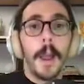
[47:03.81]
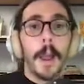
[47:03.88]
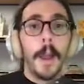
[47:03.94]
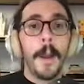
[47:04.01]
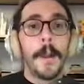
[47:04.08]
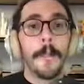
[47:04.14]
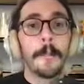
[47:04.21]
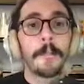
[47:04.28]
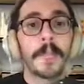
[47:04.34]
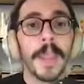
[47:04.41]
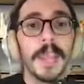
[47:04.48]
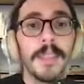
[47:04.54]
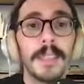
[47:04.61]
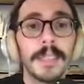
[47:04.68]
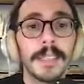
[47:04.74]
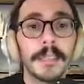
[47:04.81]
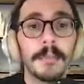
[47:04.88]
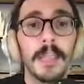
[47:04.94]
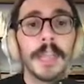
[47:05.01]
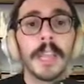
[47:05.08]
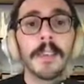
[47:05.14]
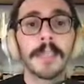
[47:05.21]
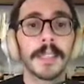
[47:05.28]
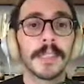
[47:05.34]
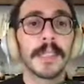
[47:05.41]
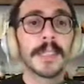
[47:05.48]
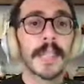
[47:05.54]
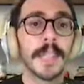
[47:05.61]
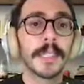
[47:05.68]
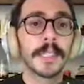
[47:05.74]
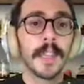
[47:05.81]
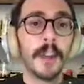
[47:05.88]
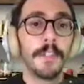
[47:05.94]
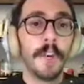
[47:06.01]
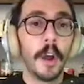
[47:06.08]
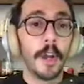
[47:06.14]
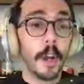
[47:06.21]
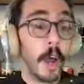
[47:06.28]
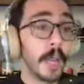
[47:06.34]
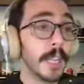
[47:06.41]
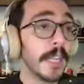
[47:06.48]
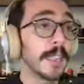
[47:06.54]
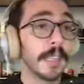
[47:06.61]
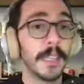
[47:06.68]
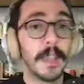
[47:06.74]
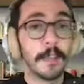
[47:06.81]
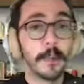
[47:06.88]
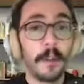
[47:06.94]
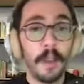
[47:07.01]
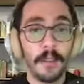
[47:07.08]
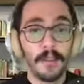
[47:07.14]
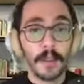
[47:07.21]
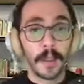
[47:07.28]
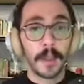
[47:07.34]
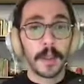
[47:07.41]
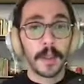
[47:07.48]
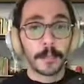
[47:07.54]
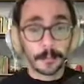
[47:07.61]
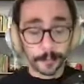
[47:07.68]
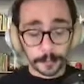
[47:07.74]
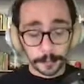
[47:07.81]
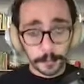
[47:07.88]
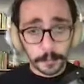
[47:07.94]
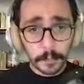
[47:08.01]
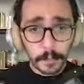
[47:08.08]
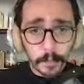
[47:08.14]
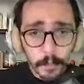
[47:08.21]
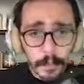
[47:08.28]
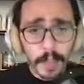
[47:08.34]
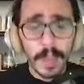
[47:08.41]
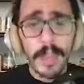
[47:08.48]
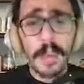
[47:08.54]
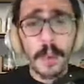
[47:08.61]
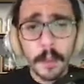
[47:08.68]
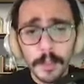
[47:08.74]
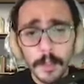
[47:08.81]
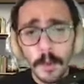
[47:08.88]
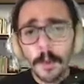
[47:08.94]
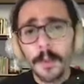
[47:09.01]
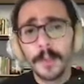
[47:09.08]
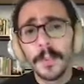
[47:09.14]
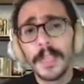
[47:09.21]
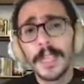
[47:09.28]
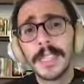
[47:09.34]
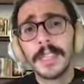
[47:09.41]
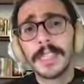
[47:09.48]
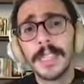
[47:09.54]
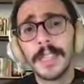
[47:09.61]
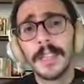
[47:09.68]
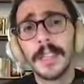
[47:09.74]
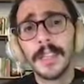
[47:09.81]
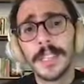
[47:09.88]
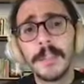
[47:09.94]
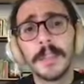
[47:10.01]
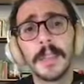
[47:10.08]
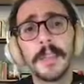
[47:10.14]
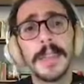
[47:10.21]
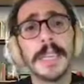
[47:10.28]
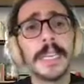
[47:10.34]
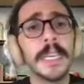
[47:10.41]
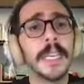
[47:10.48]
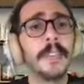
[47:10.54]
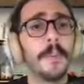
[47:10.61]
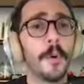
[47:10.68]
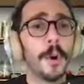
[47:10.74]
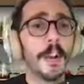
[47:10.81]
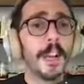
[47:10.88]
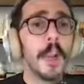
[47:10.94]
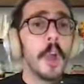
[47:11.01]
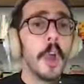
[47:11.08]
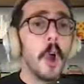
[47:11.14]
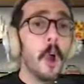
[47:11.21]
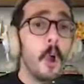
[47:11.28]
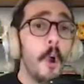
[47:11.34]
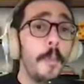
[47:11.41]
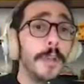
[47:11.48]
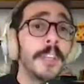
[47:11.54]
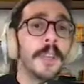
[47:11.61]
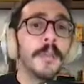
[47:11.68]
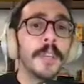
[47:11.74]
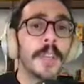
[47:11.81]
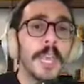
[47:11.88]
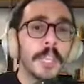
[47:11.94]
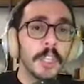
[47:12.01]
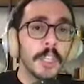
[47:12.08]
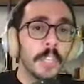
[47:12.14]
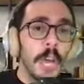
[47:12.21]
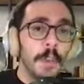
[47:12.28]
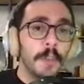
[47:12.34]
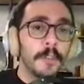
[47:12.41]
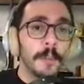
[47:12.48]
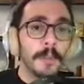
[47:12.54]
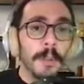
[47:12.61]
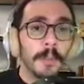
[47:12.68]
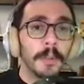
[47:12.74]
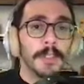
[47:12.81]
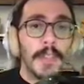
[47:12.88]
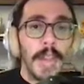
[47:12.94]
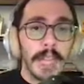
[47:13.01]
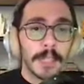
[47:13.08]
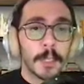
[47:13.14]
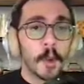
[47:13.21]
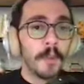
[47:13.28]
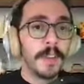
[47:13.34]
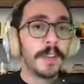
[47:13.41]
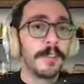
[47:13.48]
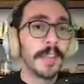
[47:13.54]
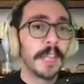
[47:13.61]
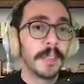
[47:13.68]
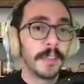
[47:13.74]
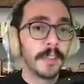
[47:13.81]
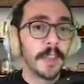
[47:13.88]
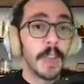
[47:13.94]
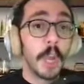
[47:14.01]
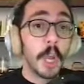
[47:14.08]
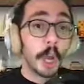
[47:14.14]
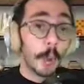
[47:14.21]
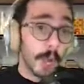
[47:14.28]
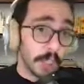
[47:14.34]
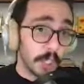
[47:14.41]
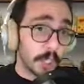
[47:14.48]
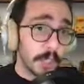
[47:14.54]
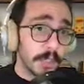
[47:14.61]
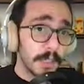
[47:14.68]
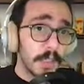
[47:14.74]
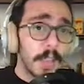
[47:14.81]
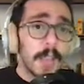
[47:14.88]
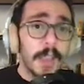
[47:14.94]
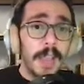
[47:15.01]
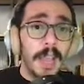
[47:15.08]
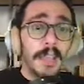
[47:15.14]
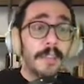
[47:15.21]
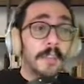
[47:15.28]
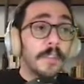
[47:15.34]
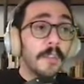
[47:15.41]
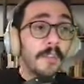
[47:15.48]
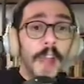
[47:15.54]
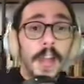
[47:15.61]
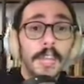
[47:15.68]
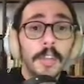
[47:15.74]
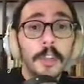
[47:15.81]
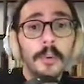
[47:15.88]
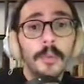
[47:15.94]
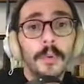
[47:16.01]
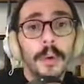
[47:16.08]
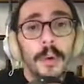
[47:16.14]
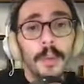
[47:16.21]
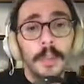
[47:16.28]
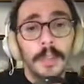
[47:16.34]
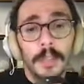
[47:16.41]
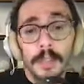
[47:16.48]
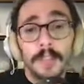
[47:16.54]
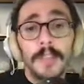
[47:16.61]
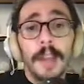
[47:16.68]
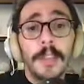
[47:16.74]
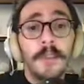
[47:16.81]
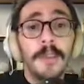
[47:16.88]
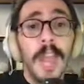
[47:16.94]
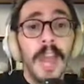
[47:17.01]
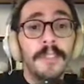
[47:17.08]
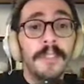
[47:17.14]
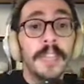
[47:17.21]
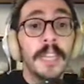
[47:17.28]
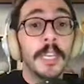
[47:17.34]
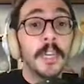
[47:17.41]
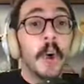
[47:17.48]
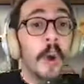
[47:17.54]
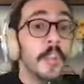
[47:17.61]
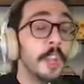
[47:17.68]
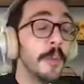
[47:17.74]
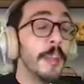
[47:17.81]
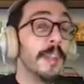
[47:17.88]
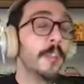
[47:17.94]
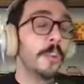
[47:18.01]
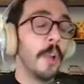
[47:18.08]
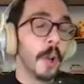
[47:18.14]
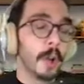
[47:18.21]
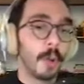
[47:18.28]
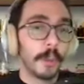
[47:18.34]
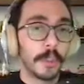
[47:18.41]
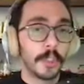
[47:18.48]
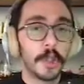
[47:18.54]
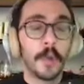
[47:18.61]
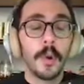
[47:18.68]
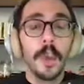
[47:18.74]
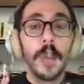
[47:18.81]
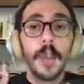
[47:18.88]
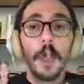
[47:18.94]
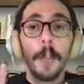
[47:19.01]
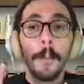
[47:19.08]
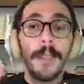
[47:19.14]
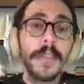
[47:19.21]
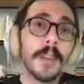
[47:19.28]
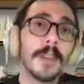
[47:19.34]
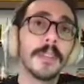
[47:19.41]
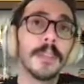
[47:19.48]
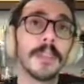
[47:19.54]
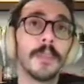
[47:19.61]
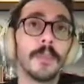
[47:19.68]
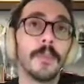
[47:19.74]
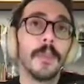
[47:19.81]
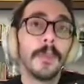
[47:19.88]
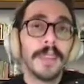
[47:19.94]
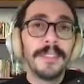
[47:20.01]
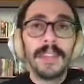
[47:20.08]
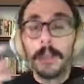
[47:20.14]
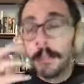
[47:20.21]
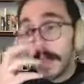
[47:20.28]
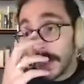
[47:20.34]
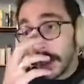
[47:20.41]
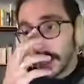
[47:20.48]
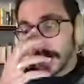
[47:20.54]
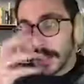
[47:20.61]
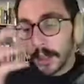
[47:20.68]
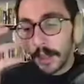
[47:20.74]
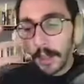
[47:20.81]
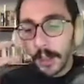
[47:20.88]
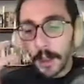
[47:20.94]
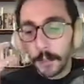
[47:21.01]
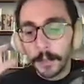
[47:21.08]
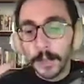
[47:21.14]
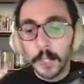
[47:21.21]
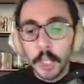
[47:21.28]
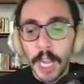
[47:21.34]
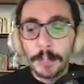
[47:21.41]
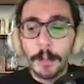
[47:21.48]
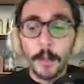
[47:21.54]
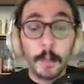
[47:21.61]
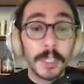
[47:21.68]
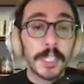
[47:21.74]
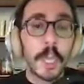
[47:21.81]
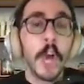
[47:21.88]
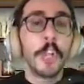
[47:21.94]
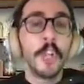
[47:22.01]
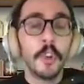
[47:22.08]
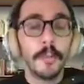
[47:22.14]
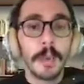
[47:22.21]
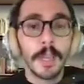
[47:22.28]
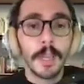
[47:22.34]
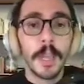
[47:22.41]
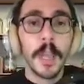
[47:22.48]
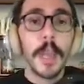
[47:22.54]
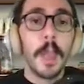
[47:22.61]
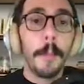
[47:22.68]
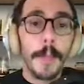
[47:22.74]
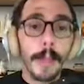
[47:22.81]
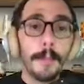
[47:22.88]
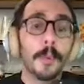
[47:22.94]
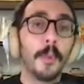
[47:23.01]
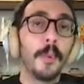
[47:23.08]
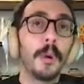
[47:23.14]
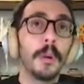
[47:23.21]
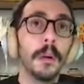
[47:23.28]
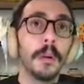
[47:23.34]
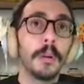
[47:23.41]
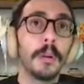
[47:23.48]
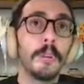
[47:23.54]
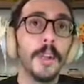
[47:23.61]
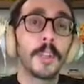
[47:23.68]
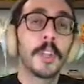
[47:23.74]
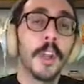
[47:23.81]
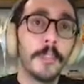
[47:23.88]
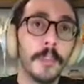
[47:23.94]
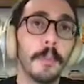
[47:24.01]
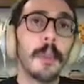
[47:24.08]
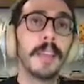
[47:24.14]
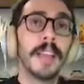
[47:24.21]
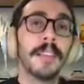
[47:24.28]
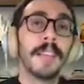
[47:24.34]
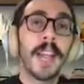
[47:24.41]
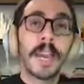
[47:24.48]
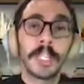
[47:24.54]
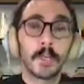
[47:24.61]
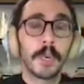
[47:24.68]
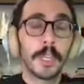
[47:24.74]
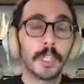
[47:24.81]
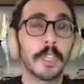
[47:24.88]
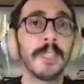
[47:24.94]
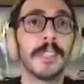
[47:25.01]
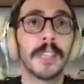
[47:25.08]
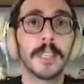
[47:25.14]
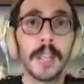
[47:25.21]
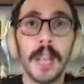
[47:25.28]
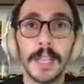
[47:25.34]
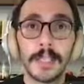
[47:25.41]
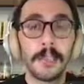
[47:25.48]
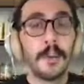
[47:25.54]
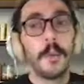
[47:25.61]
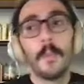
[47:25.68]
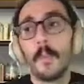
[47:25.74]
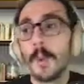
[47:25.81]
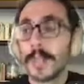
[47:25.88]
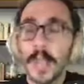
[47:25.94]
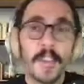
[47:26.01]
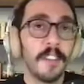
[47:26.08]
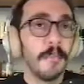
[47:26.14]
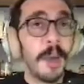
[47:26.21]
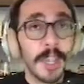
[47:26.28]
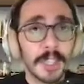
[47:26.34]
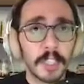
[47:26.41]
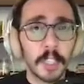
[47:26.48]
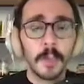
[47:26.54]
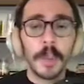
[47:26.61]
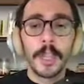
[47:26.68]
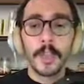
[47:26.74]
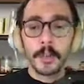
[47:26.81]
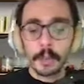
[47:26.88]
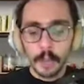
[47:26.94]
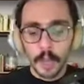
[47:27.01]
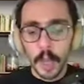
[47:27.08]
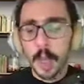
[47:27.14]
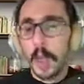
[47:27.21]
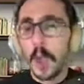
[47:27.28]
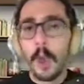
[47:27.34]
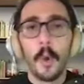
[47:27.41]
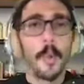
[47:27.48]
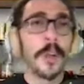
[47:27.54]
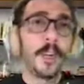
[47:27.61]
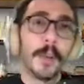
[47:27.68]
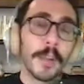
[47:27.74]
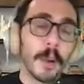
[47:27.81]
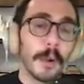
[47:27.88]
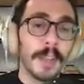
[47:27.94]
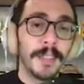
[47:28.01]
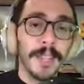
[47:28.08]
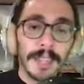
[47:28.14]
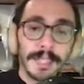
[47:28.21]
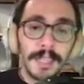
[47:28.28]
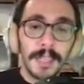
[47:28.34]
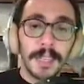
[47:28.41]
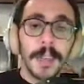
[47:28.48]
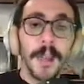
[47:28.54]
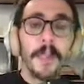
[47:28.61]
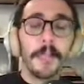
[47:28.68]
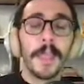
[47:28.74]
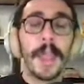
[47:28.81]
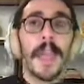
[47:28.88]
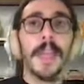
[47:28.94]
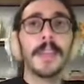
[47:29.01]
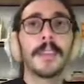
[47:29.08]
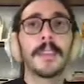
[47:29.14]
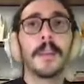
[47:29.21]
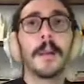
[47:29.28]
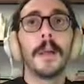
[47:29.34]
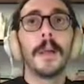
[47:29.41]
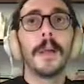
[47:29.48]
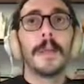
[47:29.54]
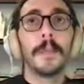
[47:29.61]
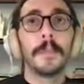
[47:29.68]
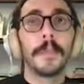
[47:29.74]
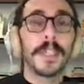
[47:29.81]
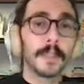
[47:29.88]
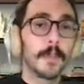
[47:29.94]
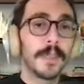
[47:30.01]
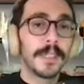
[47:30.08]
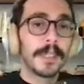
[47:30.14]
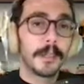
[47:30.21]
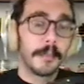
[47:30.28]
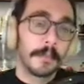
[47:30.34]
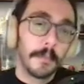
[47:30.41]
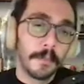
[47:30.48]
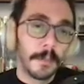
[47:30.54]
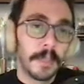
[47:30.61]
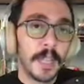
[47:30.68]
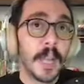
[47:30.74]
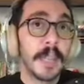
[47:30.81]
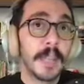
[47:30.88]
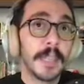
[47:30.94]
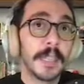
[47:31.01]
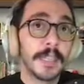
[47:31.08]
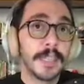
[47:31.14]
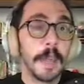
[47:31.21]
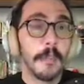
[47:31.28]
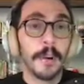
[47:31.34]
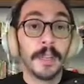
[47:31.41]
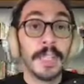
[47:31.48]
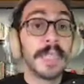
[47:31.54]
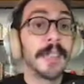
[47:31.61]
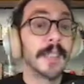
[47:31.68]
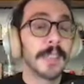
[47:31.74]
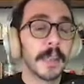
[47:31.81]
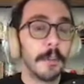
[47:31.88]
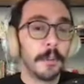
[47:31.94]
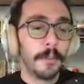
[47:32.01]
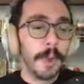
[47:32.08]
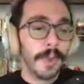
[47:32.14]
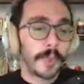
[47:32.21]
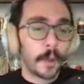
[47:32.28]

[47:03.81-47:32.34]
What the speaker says: And this really gives us a sense of our audience and demographic. And also, there seems to be a need for an open communication channel for people to ask COVID-related questions. And there's a value in having a non-human interlocutor. So we believe that because the chatbot was non-human, people felt comfortable enough to ask questions such as, what kind of masks do I use, or where do I go get tested? And this was done in December, late December, right?